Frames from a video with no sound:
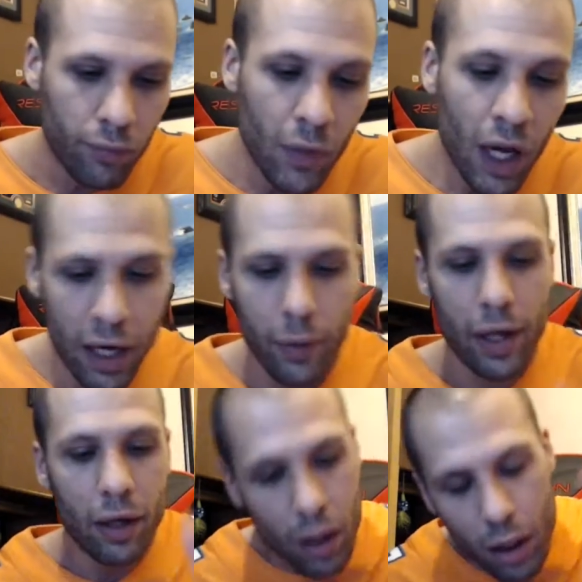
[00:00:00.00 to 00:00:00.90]

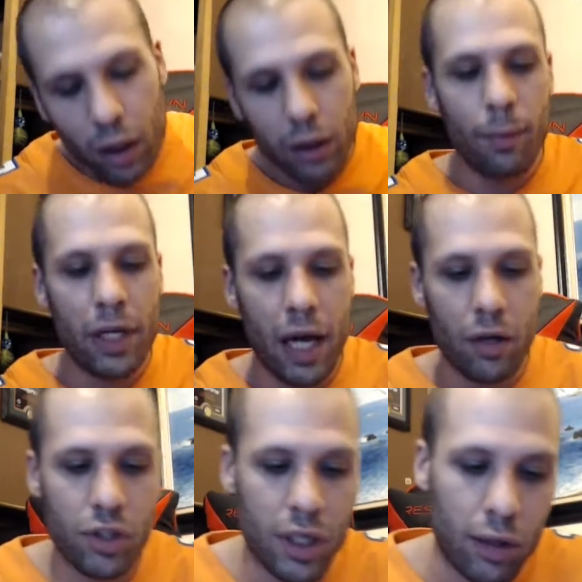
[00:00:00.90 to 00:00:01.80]
Anyway, let me now
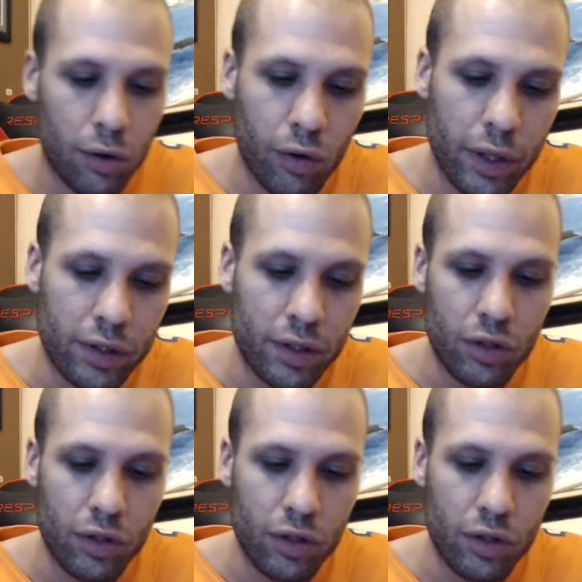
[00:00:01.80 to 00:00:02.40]
just get through this.